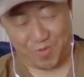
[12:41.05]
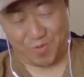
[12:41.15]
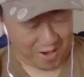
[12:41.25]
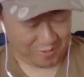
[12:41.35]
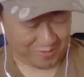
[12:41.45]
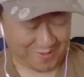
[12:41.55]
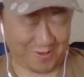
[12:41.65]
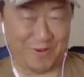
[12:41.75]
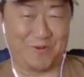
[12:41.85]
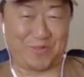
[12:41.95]
poorhouse.
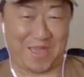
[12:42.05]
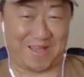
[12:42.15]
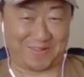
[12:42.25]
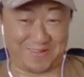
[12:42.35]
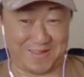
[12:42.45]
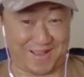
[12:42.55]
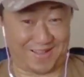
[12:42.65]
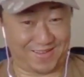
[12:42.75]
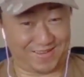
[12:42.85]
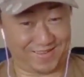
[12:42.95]

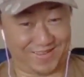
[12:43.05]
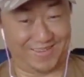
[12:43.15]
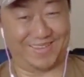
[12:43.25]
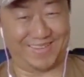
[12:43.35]
$2,000?